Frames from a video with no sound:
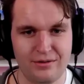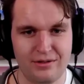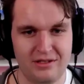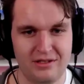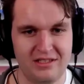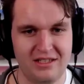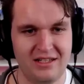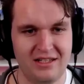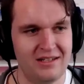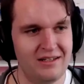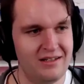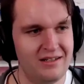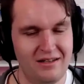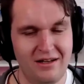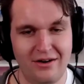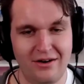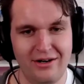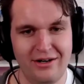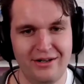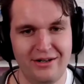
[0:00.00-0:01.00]
Christian. How
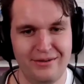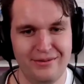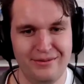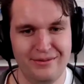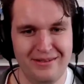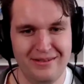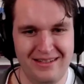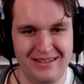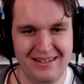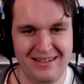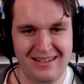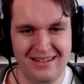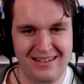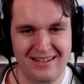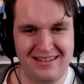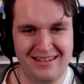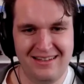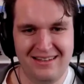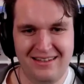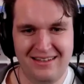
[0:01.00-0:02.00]
are you? I'm
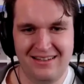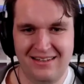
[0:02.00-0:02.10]
doing